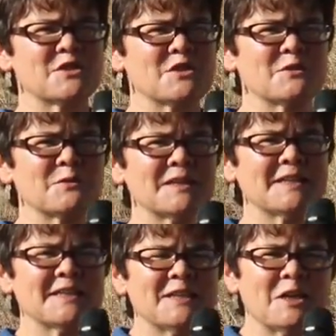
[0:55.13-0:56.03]
So
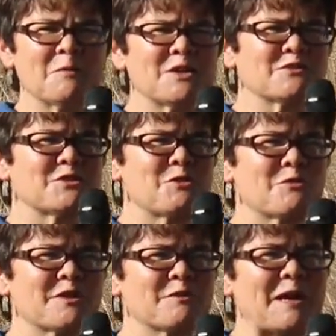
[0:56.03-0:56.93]
when you're
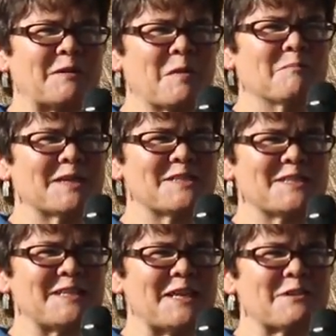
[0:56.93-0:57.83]
touring around on the bus
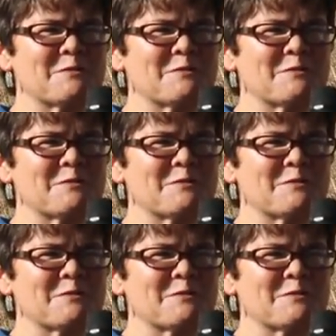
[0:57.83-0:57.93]
today,